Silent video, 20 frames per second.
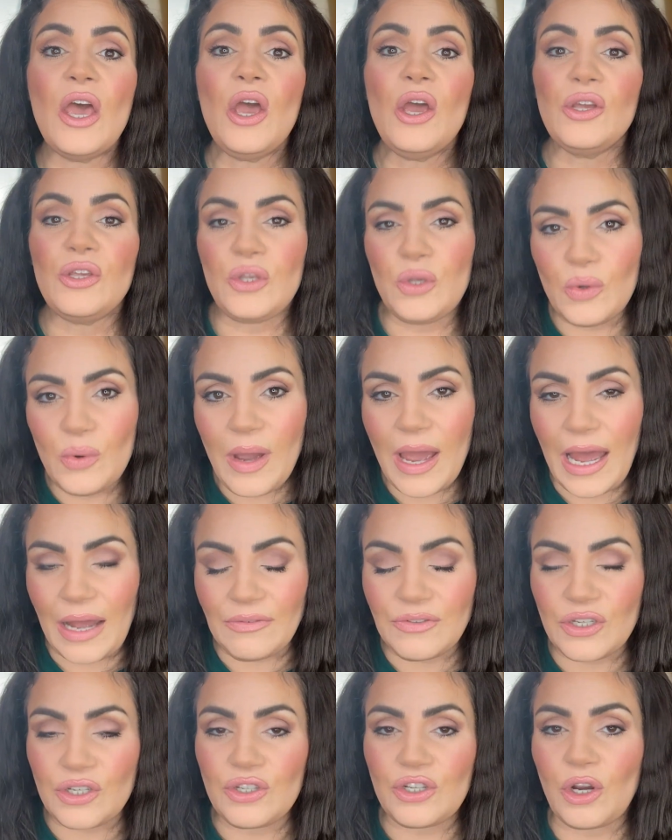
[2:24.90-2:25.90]
you
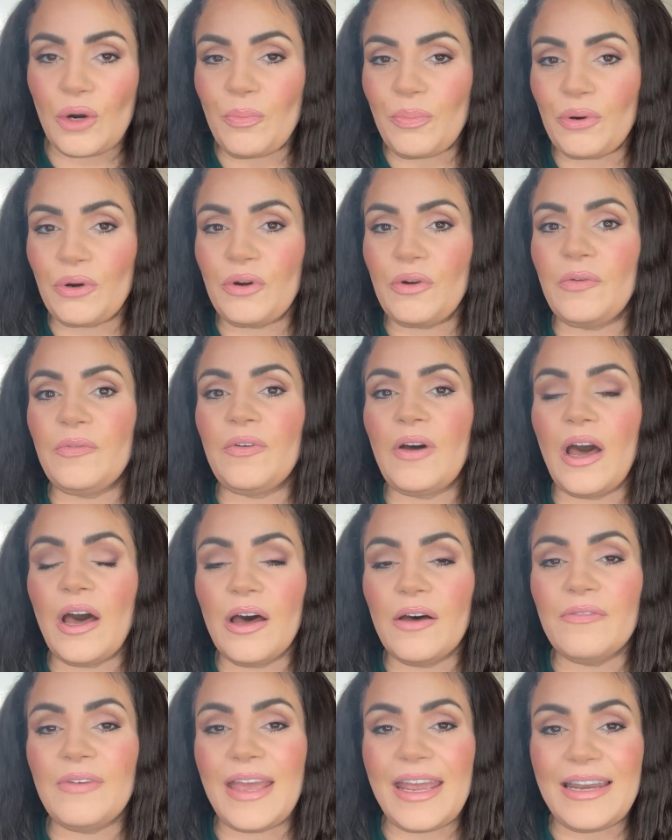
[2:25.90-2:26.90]
have to show proof
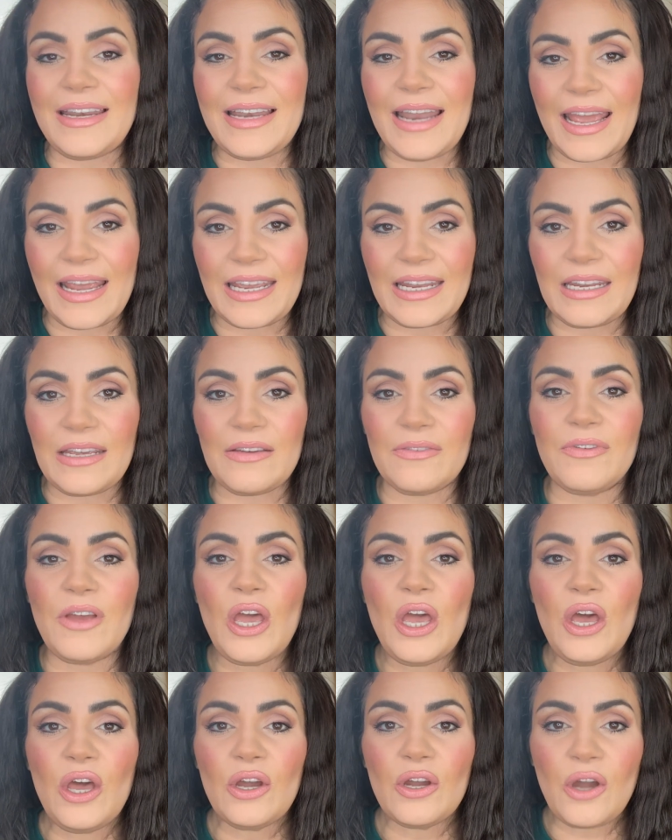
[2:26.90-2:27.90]
of a negative
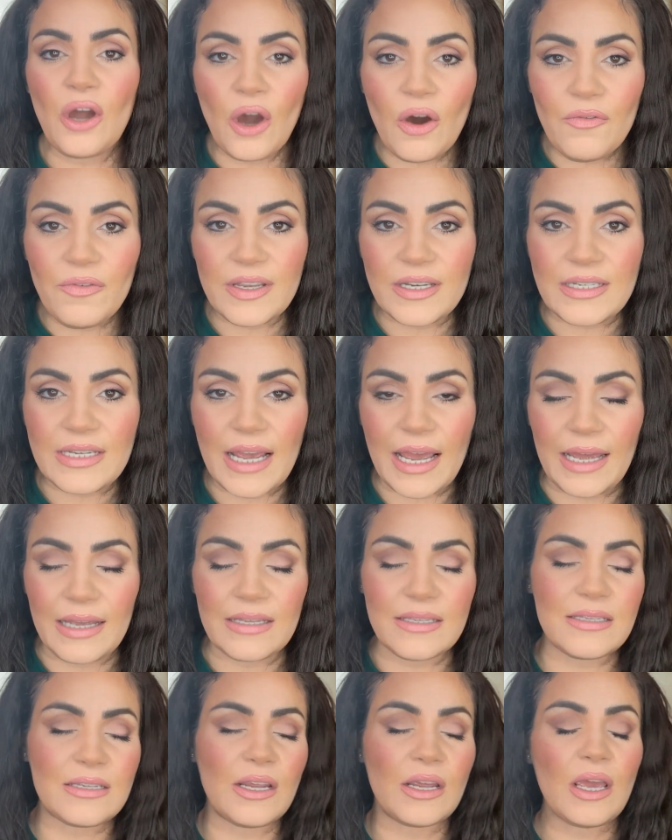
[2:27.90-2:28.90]
COVID
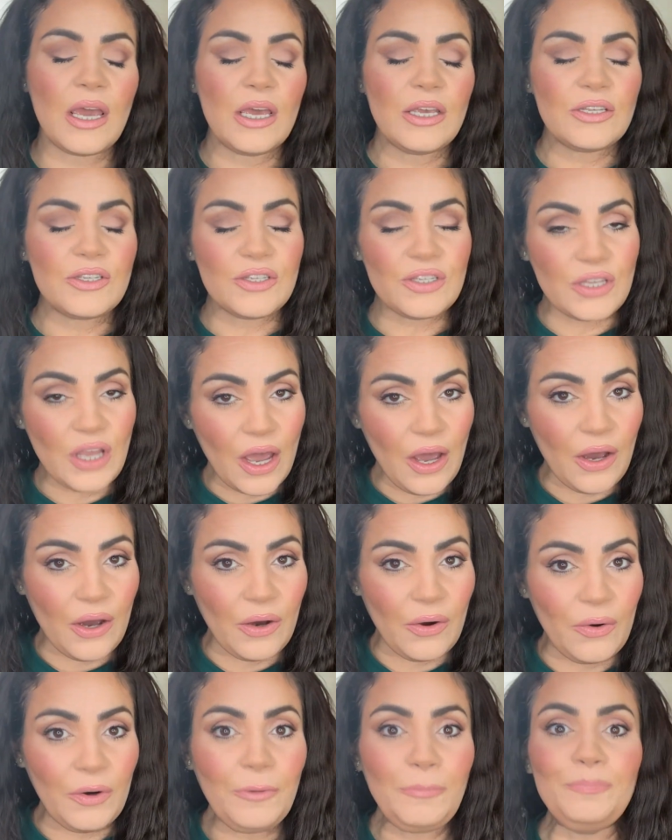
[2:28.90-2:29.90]
test.
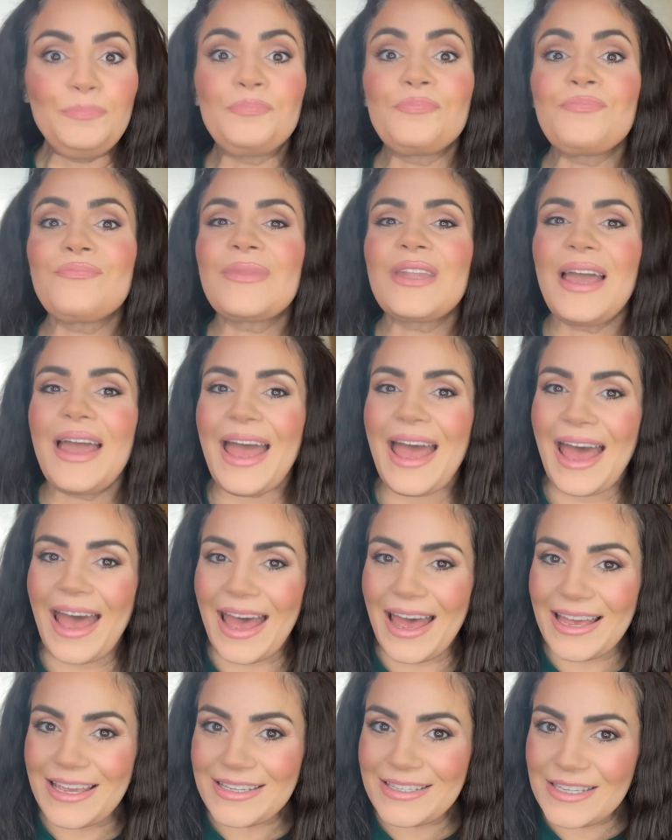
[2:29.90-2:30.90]
So,
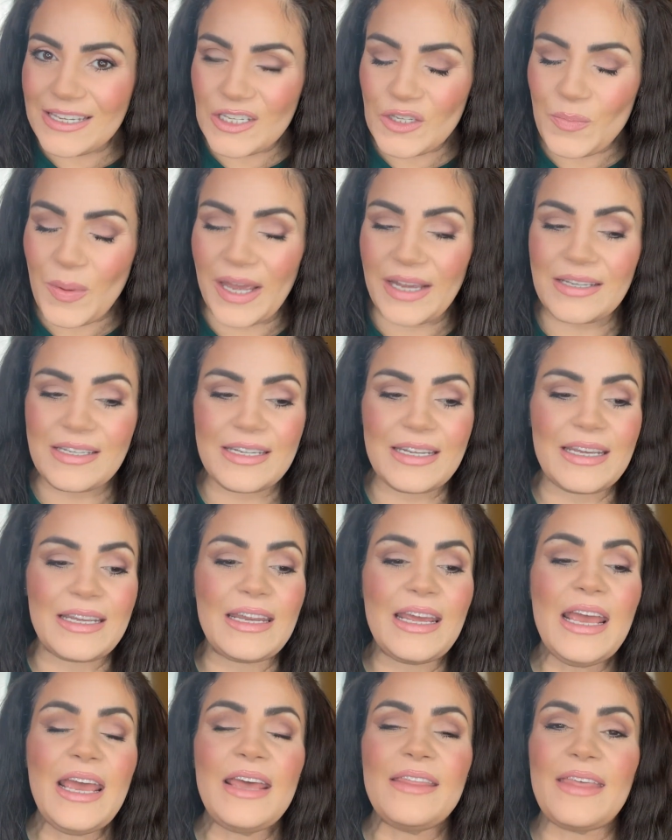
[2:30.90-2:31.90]
as suspected,
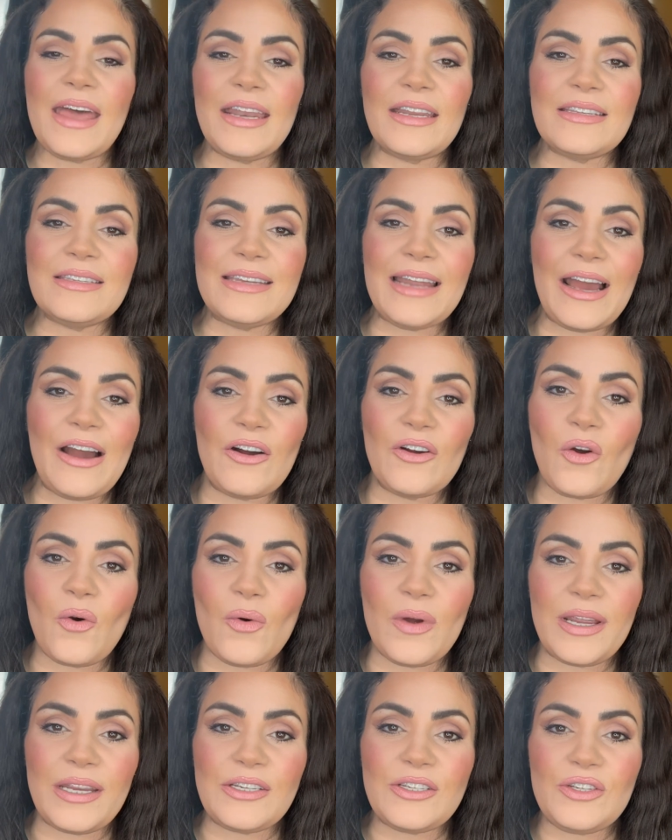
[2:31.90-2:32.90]
that is now
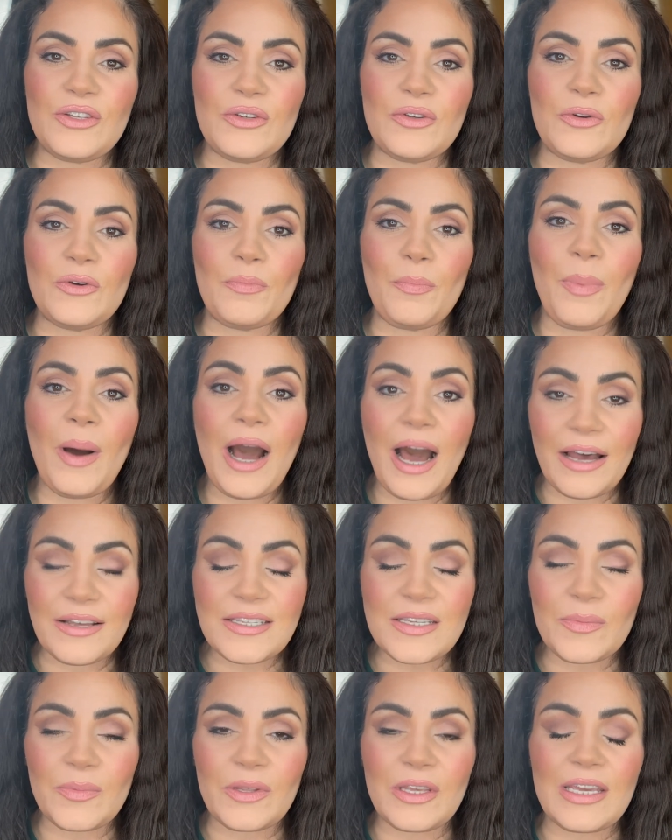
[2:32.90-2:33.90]
going to
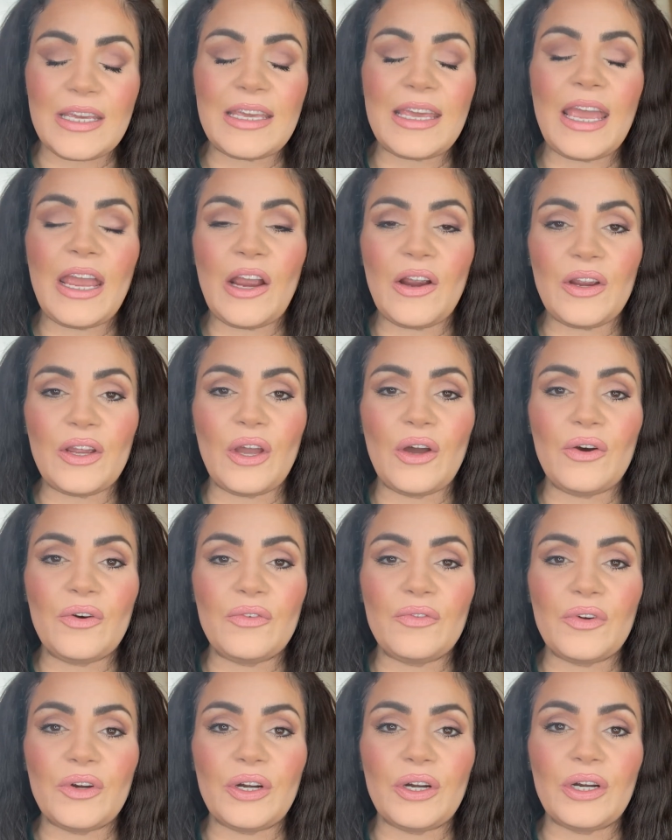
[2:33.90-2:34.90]
possibly carry
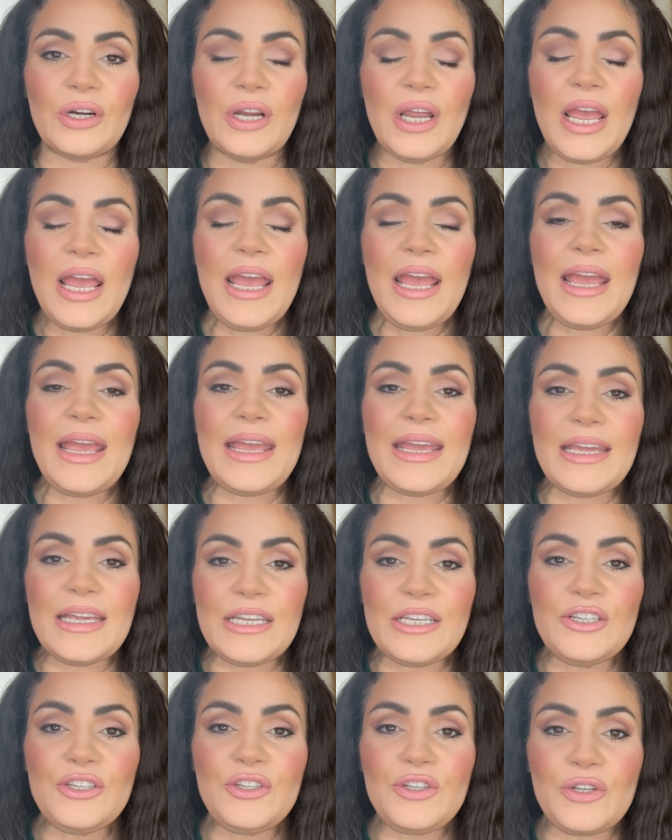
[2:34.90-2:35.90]
over
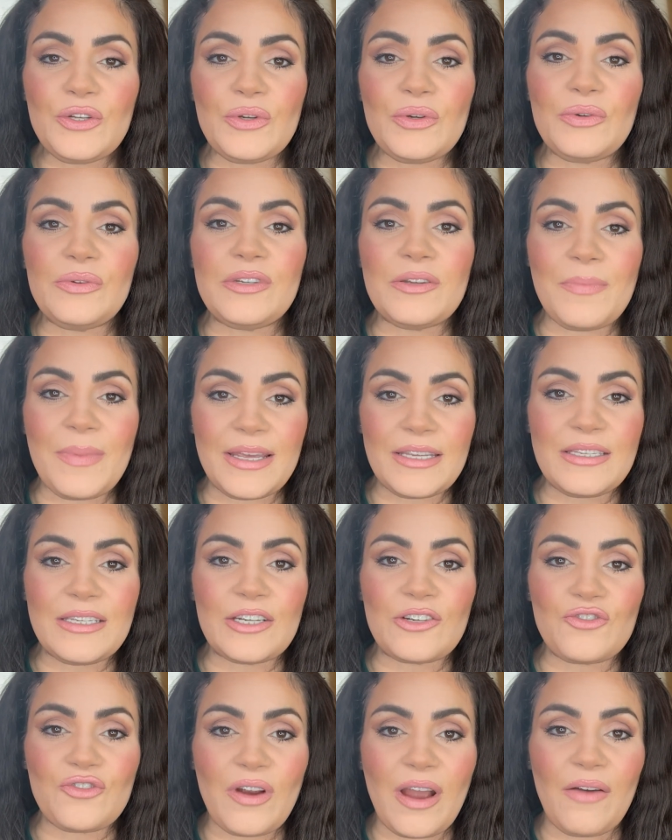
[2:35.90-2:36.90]
into
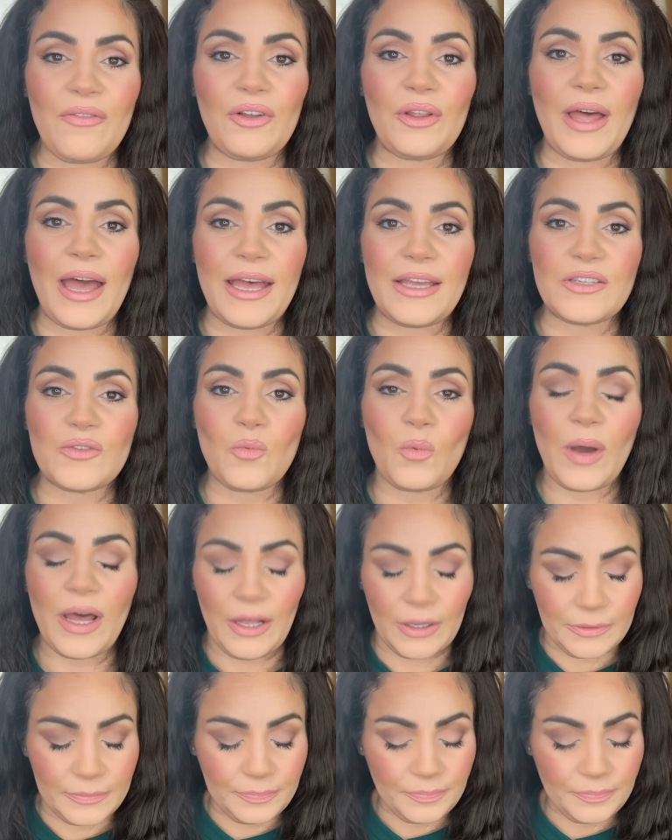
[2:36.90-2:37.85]
domestic travel as well.